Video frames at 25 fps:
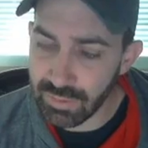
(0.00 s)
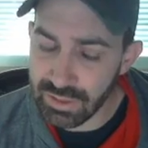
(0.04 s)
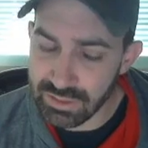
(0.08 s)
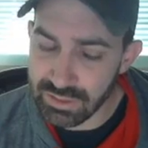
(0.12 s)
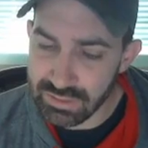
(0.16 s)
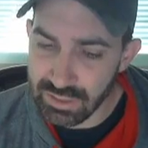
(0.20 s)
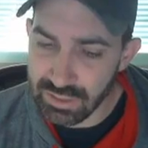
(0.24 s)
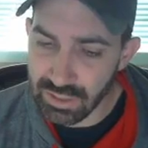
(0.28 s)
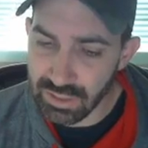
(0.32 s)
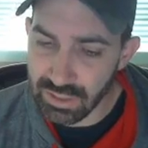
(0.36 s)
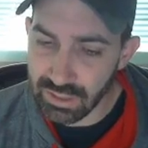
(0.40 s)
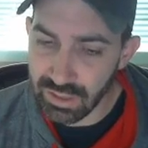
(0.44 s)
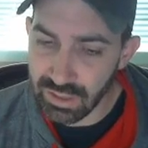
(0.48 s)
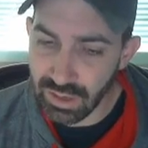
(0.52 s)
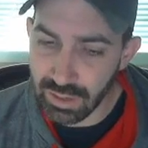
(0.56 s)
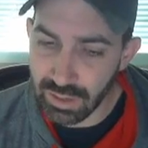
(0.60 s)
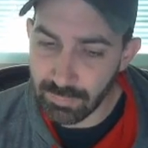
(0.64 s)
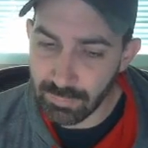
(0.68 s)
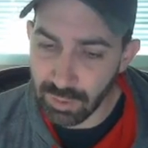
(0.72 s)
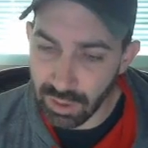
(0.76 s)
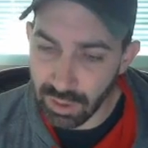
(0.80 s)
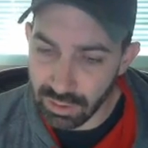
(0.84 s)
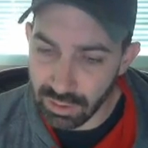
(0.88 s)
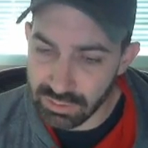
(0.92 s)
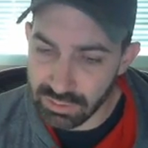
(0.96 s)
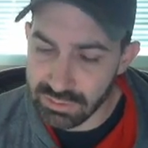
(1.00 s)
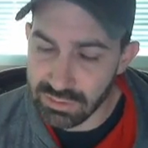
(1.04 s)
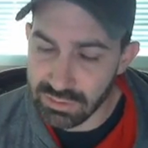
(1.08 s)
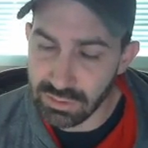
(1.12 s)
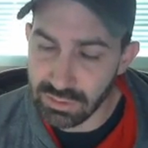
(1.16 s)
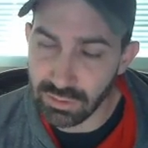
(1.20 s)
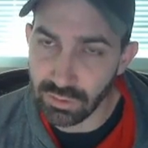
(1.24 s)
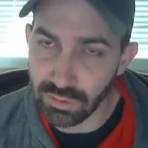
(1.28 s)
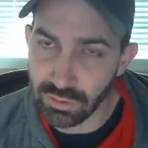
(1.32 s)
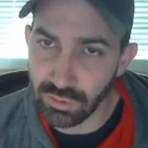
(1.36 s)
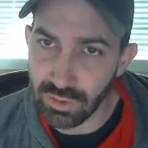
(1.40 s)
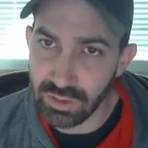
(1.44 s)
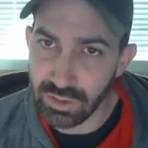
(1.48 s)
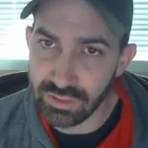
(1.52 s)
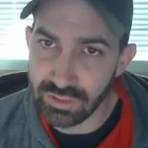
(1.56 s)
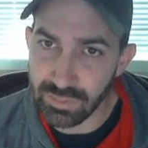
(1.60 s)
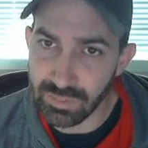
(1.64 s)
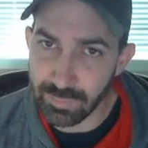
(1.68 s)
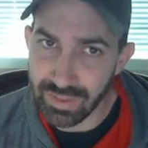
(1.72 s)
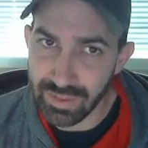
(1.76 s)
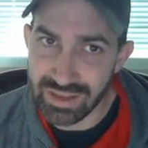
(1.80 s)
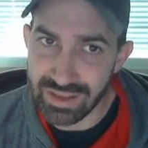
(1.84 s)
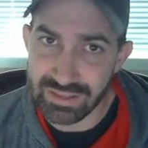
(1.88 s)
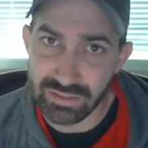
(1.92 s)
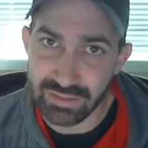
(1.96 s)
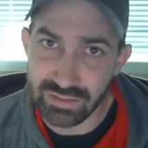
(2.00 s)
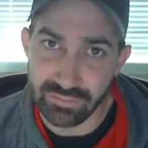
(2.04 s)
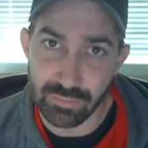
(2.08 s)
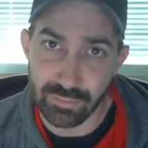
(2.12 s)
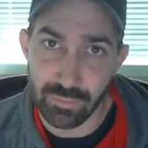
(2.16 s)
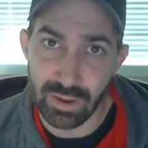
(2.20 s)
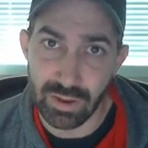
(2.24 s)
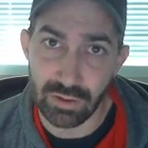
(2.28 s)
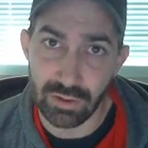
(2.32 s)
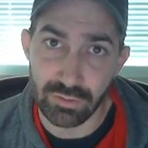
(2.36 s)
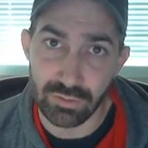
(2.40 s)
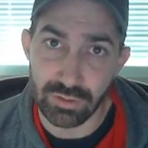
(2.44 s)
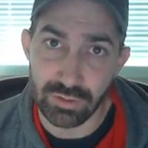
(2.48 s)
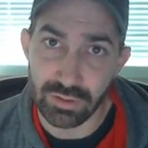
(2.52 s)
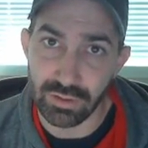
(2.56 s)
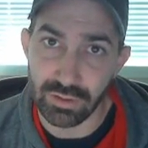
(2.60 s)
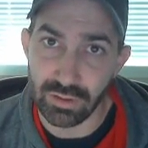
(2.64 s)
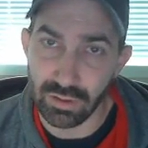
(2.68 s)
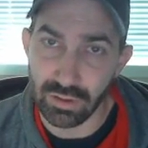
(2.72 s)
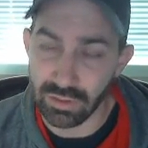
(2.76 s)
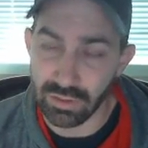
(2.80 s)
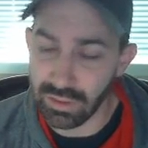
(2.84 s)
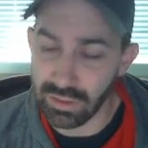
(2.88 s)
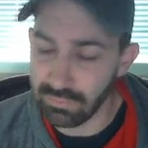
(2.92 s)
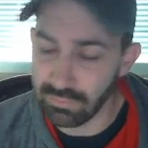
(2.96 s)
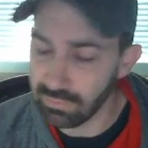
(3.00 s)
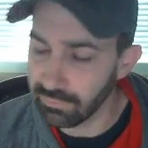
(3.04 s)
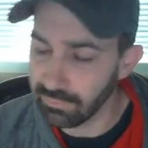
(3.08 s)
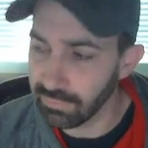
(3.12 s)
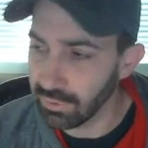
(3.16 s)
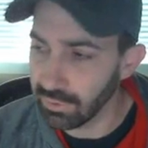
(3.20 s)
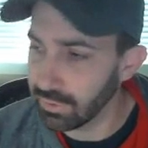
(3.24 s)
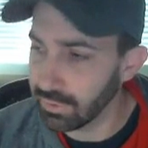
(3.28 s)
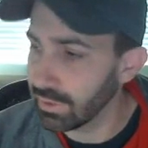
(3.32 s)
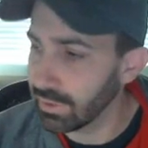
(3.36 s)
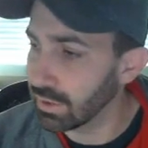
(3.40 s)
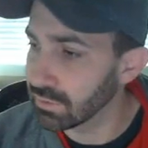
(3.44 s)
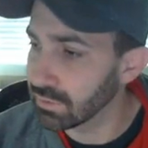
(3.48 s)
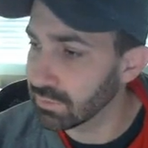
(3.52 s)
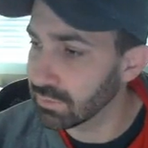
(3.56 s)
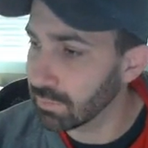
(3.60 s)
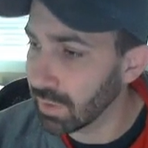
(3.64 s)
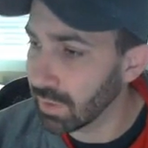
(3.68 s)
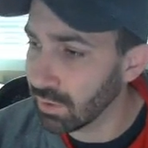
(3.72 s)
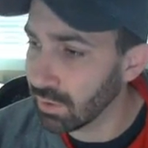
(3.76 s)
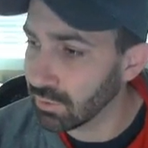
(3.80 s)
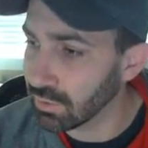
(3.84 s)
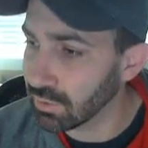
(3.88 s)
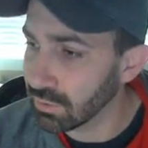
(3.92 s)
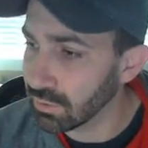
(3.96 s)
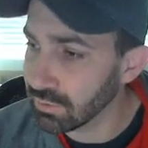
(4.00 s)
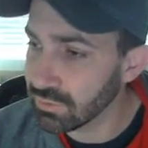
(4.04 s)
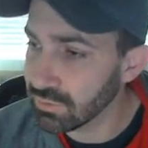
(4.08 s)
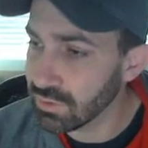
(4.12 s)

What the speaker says: being said, I'm also at the base of a mountain, an 11-foot thousand mountain.